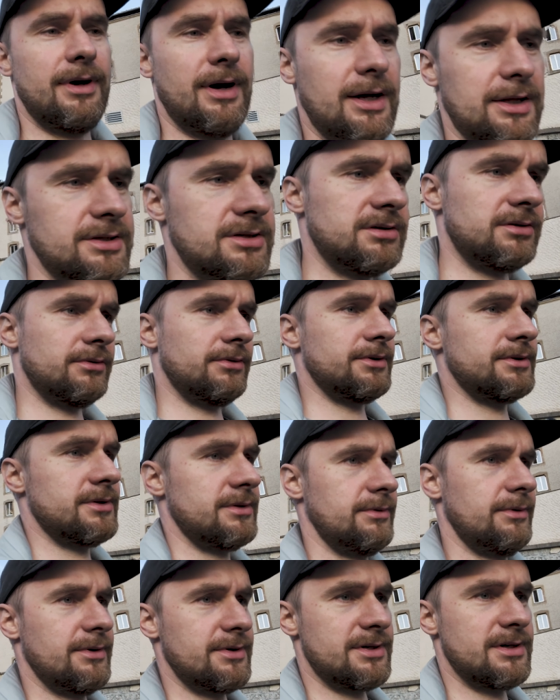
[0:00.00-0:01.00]
as she
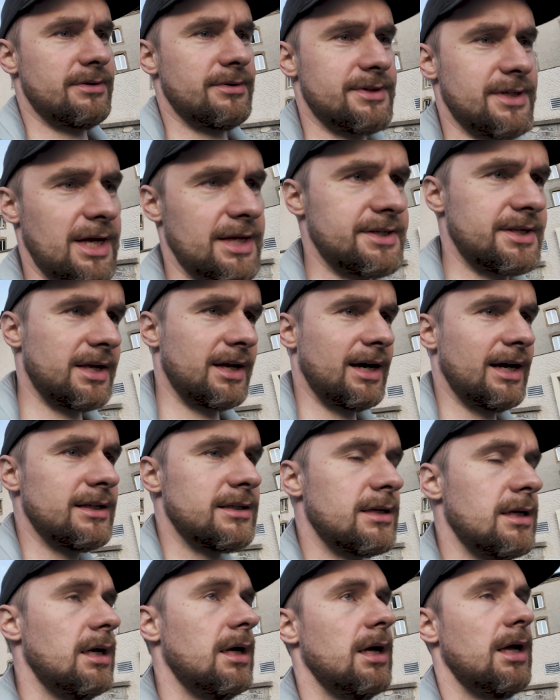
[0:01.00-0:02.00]
was where she was asking
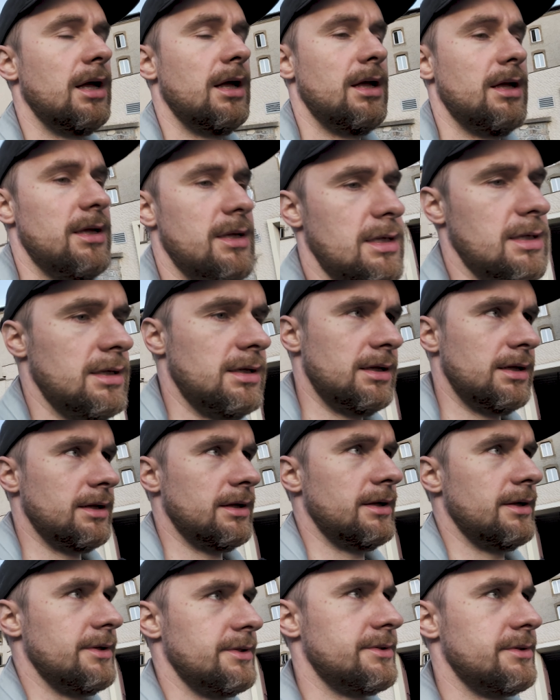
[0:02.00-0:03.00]
at.
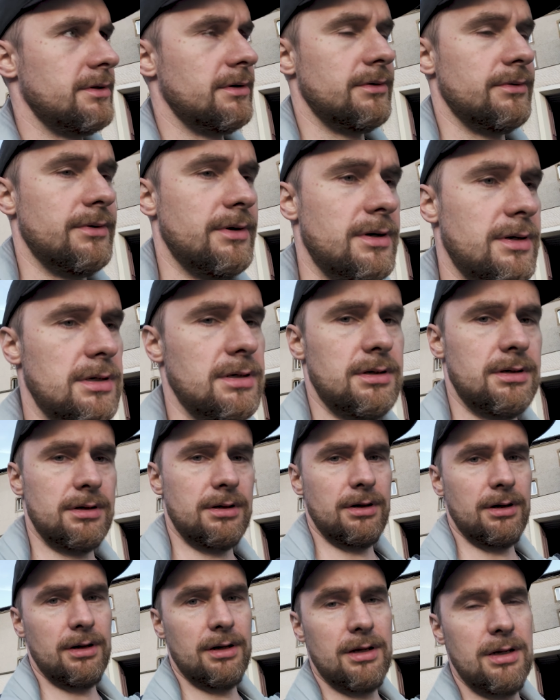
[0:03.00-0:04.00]
Uh, so
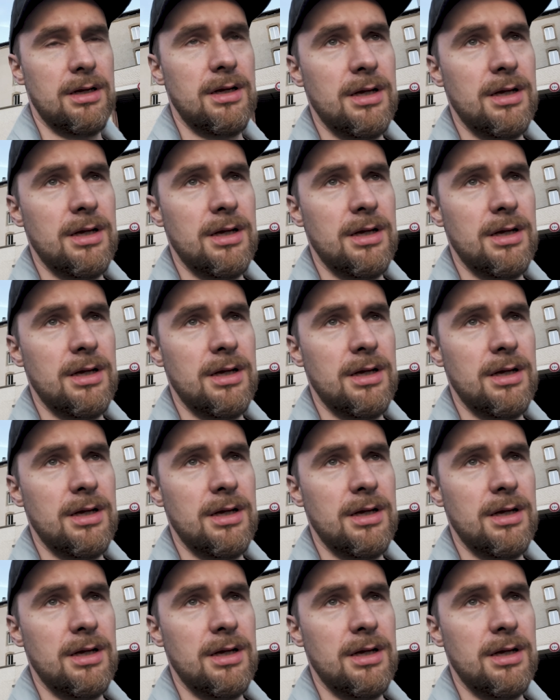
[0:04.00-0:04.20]
uh,